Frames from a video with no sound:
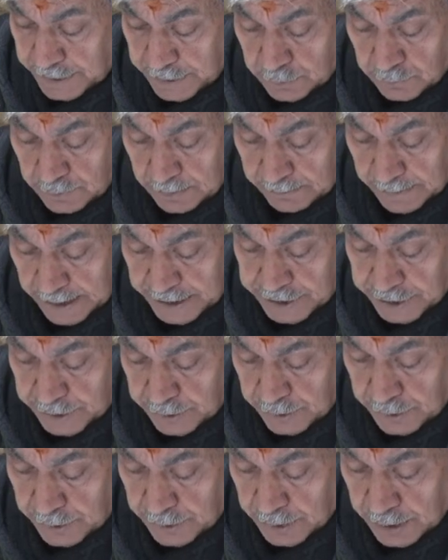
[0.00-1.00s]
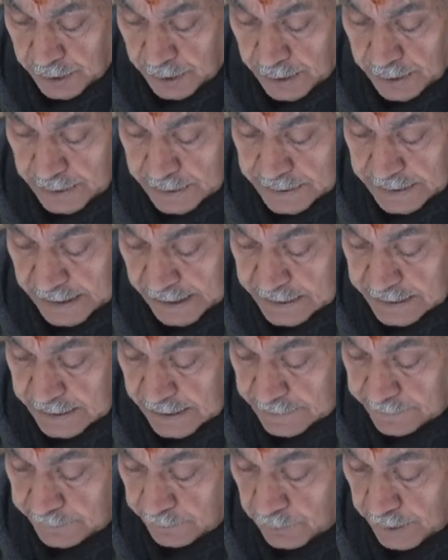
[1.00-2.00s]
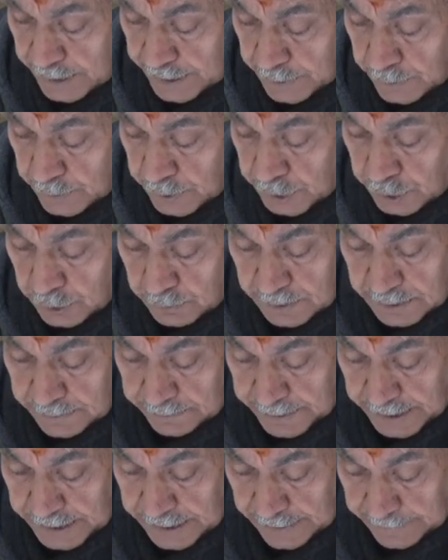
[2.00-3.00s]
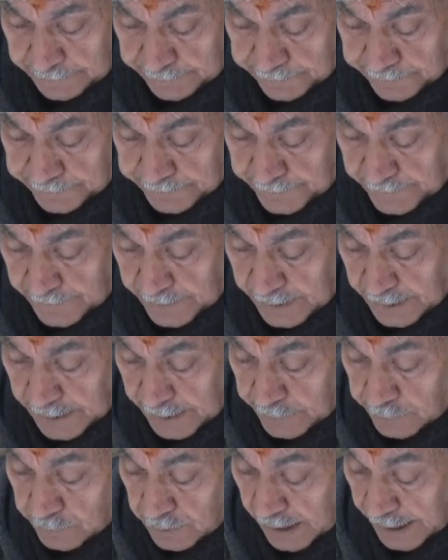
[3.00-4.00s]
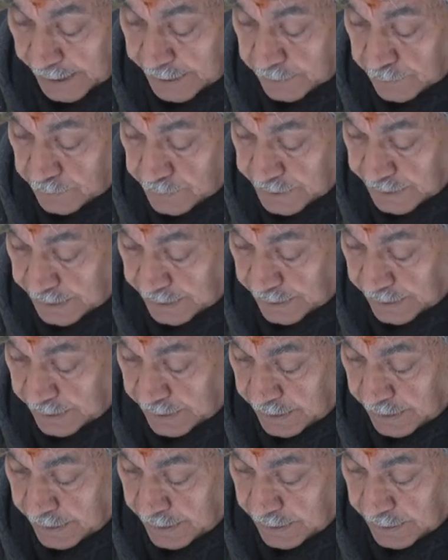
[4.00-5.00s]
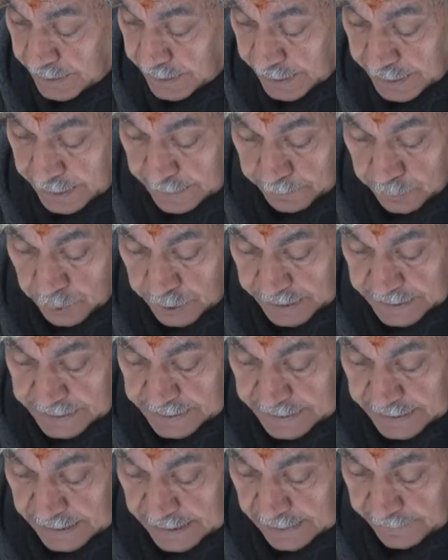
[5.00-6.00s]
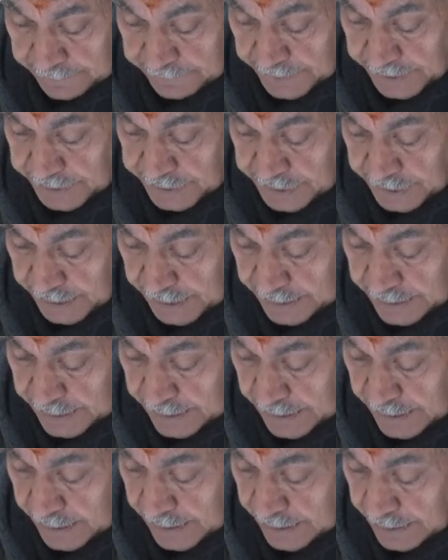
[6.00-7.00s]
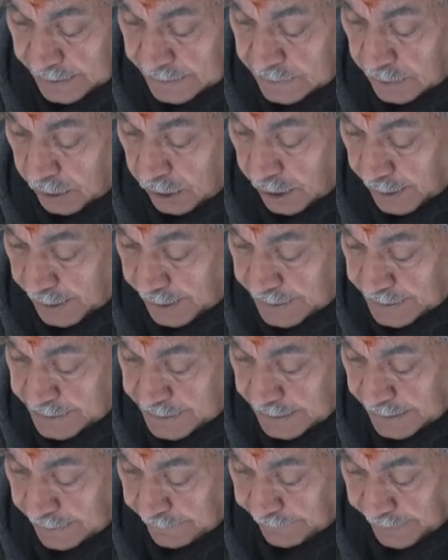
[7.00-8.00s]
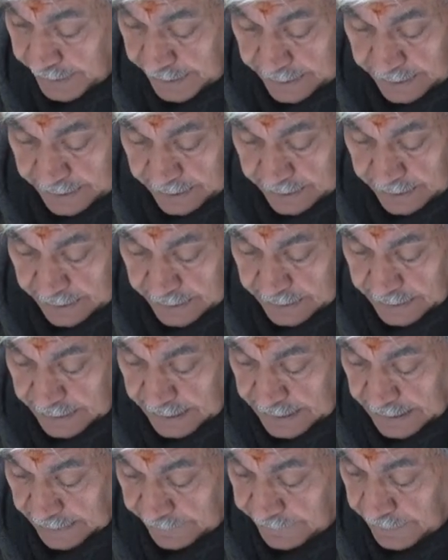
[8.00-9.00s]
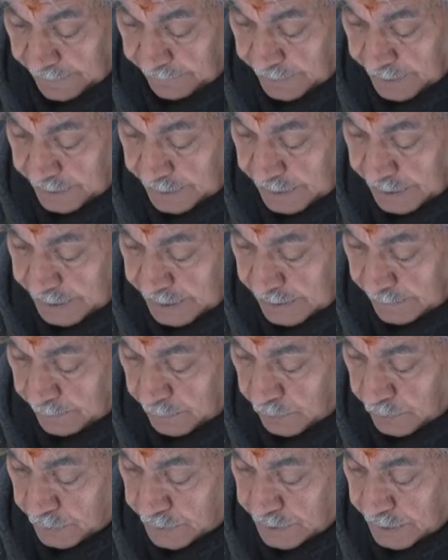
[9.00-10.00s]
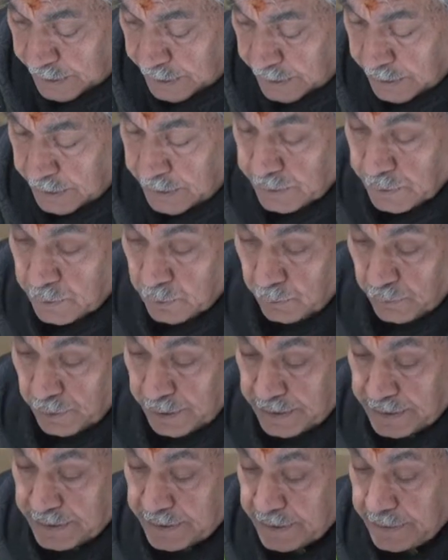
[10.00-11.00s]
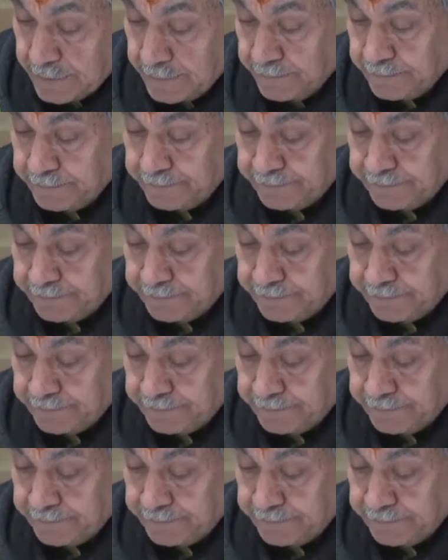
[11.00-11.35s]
into a mature, successful and good human being. I would like to see that the potential of each young is harnessed in a way that everyone contributes towards